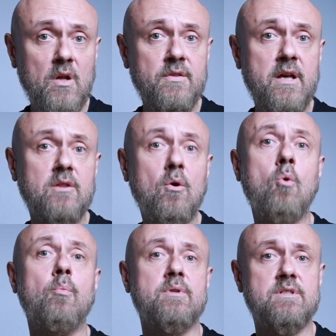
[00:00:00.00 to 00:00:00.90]
that
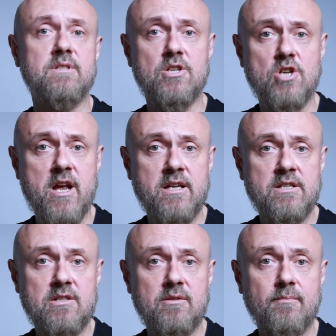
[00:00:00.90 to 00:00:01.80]
opens the
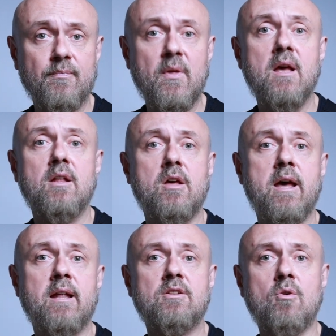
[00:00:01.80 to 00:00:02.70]
chest
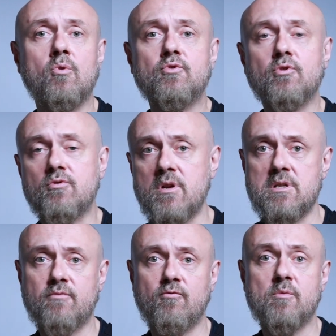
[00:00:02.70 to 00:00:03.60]
and also
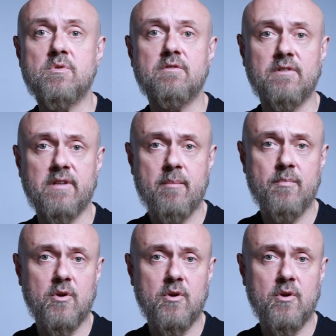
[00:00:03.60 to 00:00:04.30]
transforms phlegm,